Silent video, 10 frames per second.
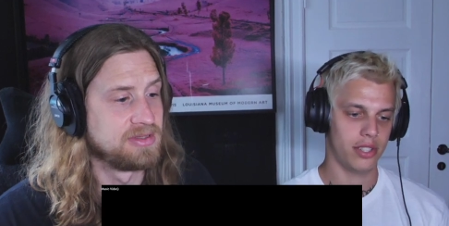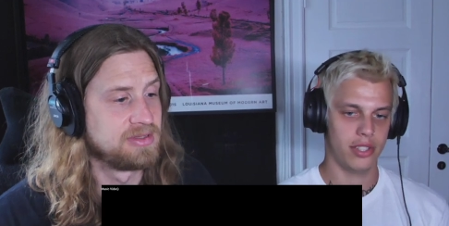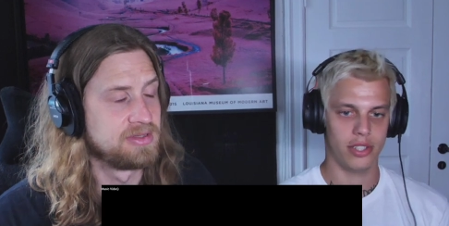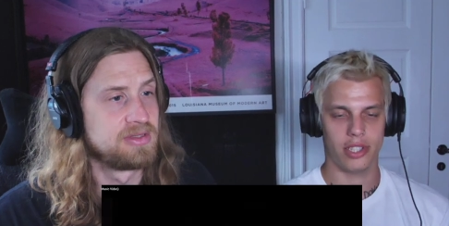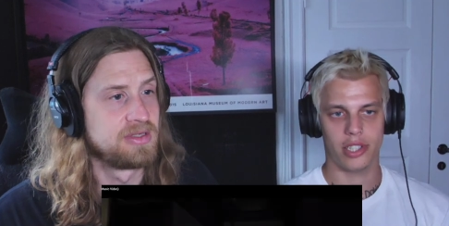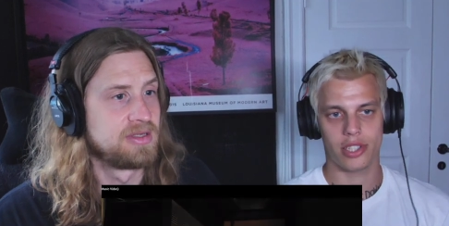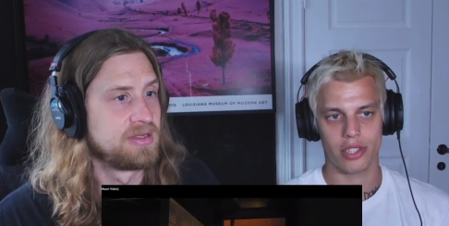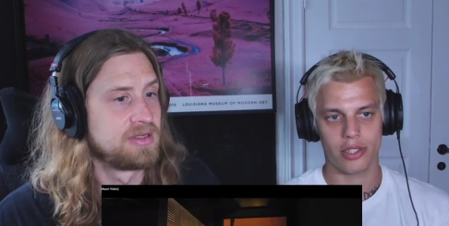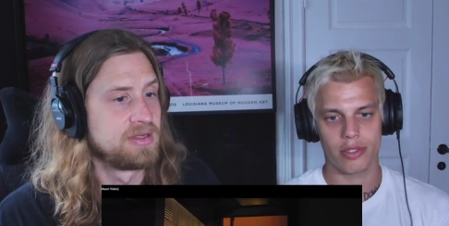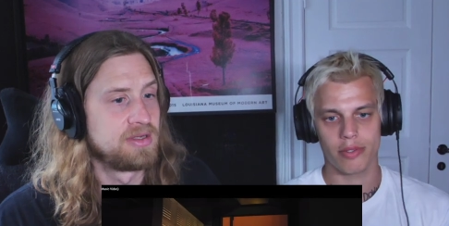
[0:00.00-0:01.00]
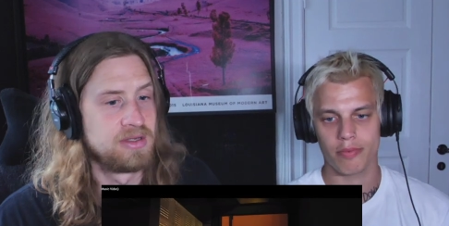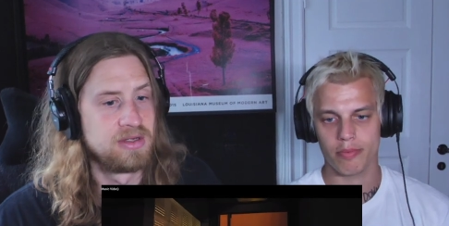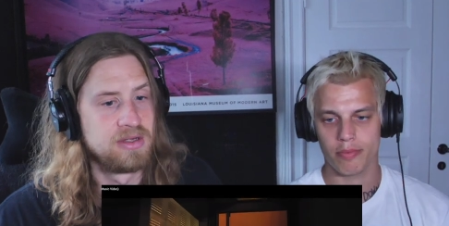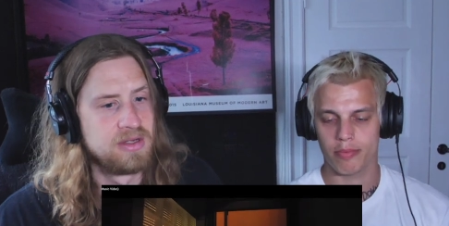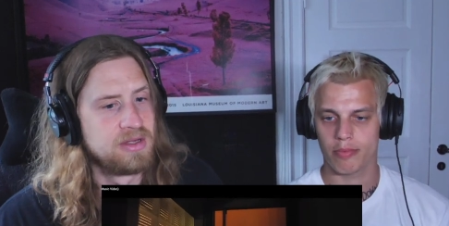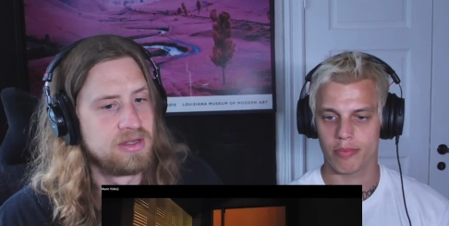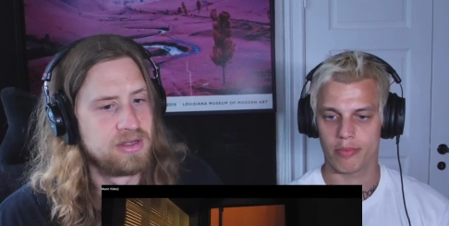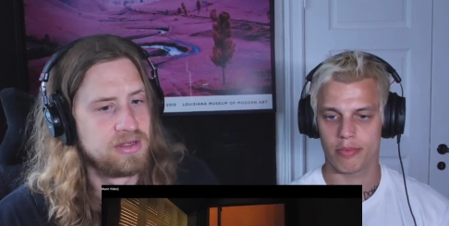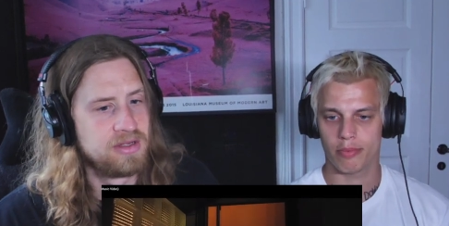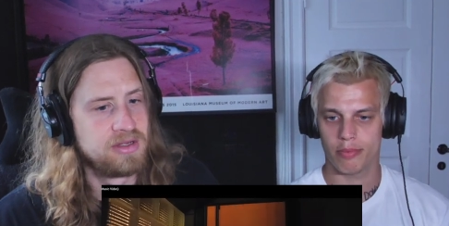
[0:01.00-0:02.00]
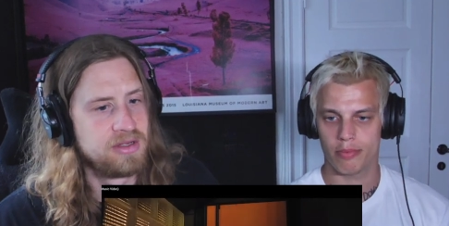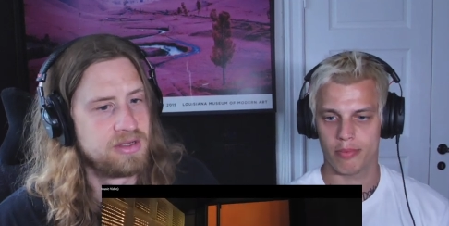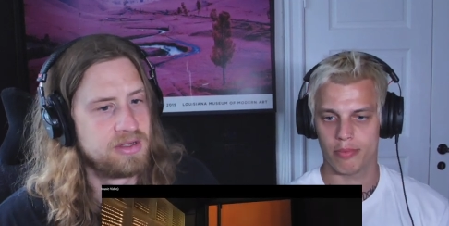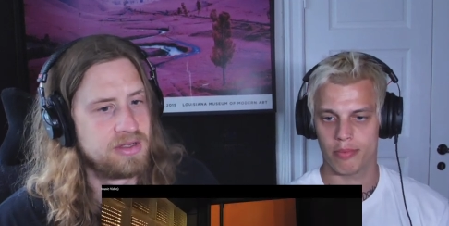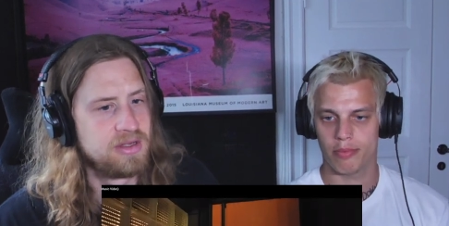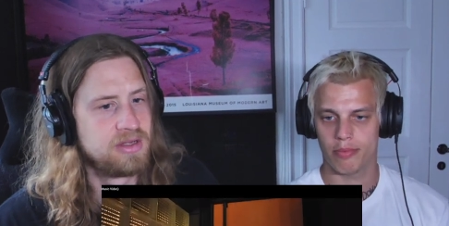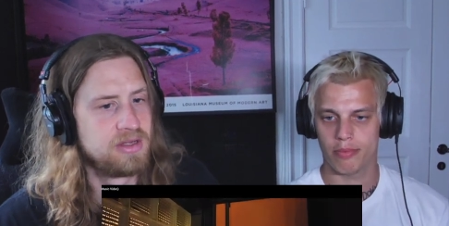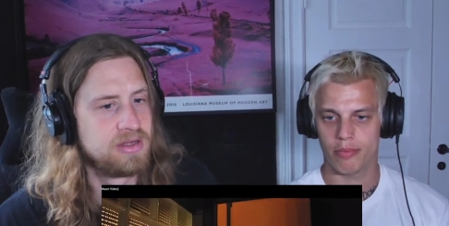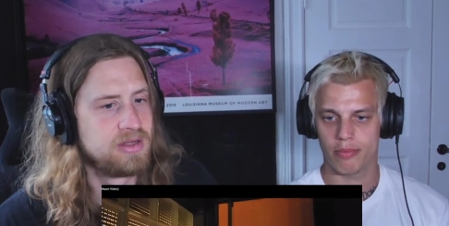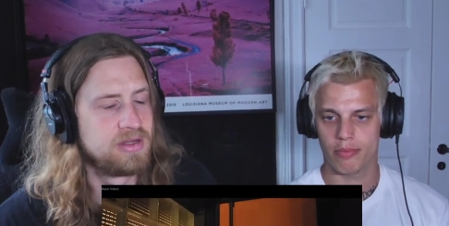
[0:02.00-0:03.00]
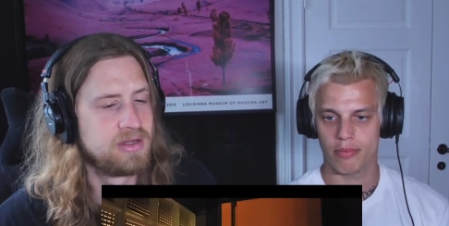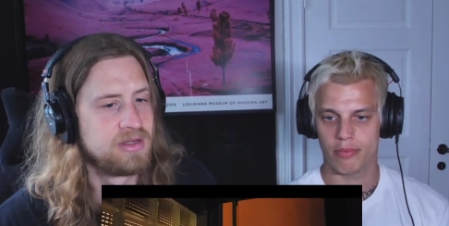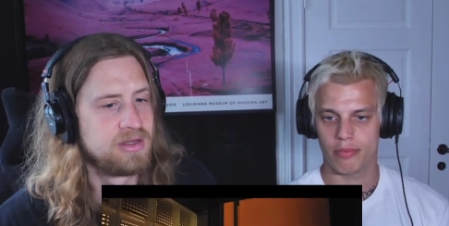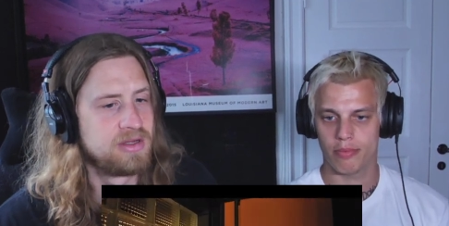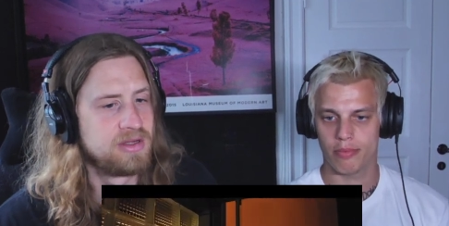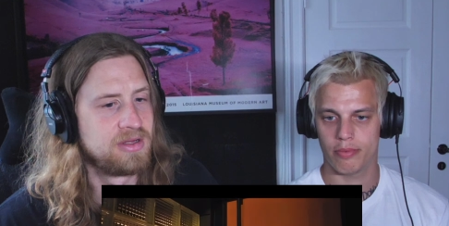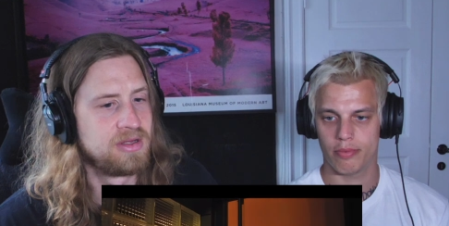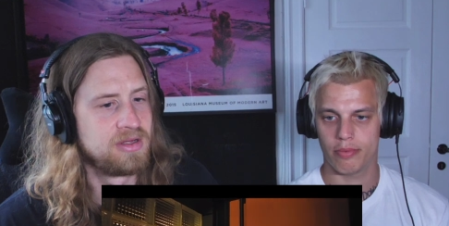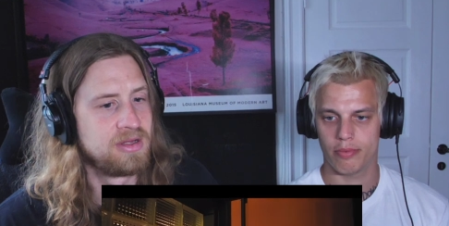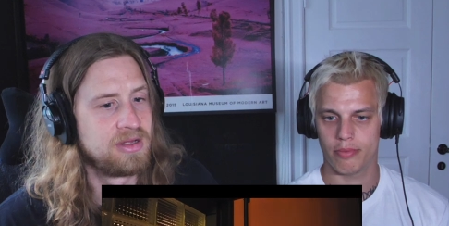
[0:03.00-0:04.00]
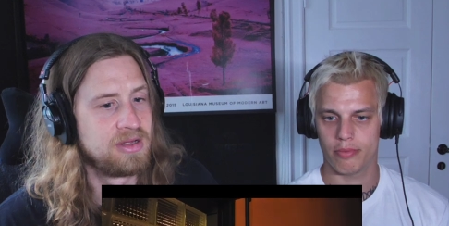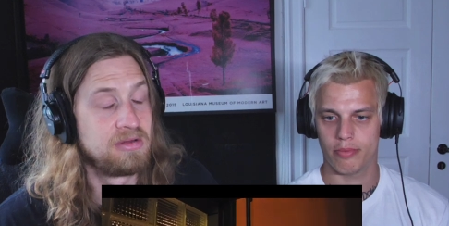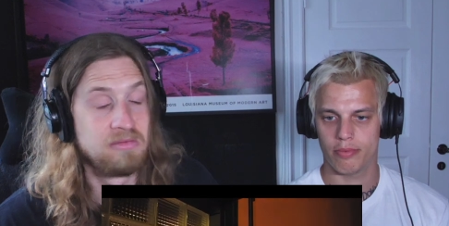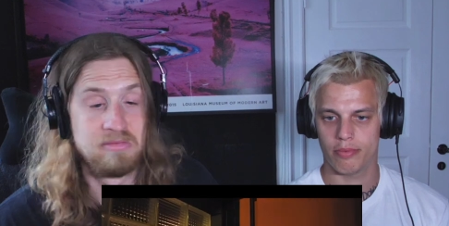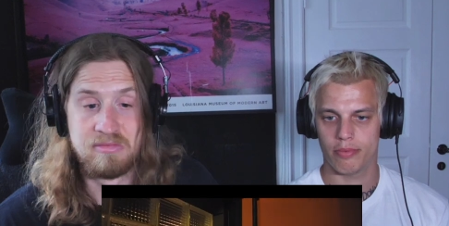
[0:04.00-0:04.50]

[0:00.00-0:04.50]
Nothing is said.